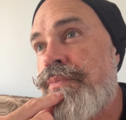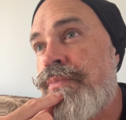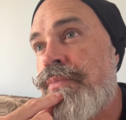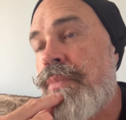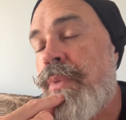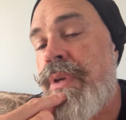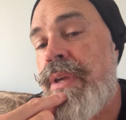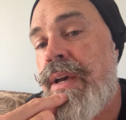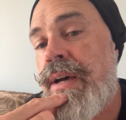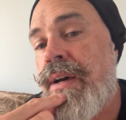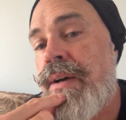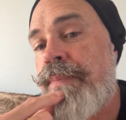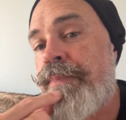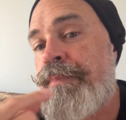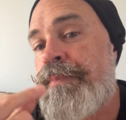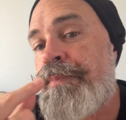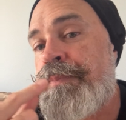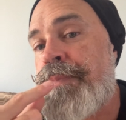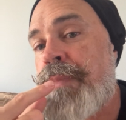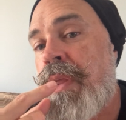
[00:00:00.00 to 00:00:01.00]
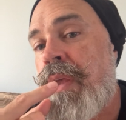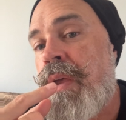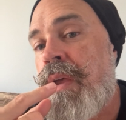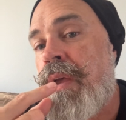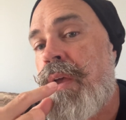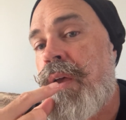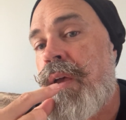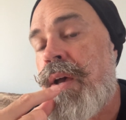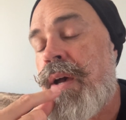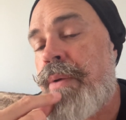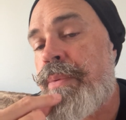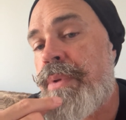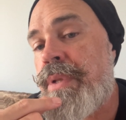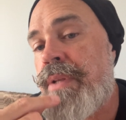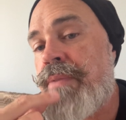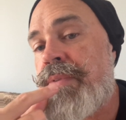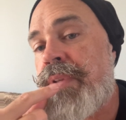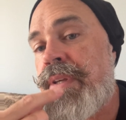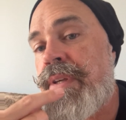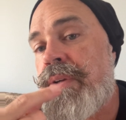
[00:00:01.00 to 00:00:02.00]
But yeah, I would
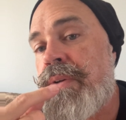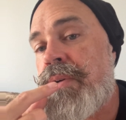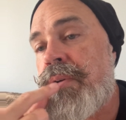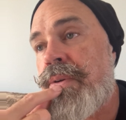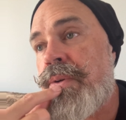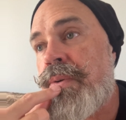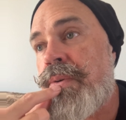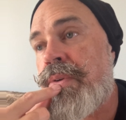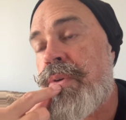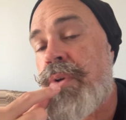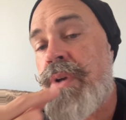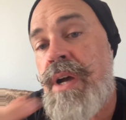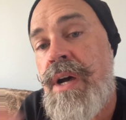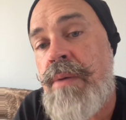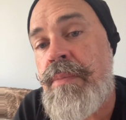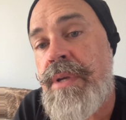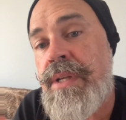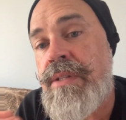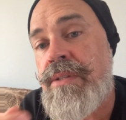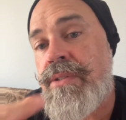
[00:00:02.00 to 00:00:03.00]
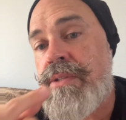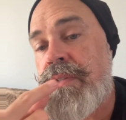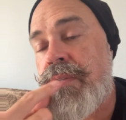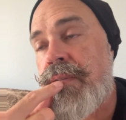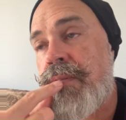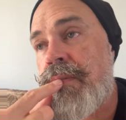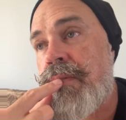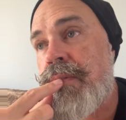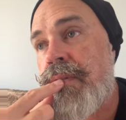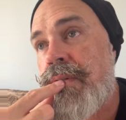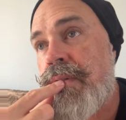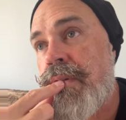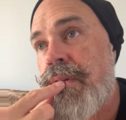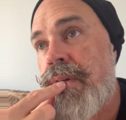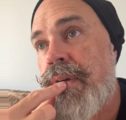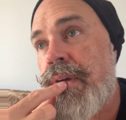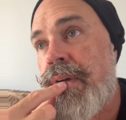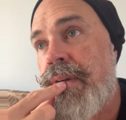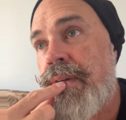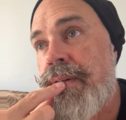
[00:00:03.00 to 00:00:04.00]
love to hear your comments
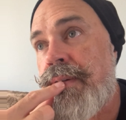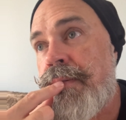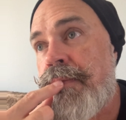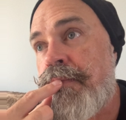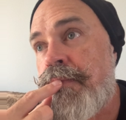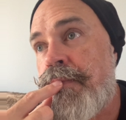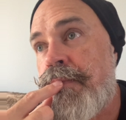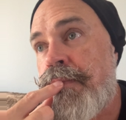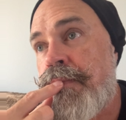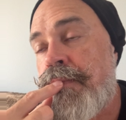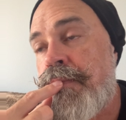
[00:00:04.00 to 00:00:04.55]
um,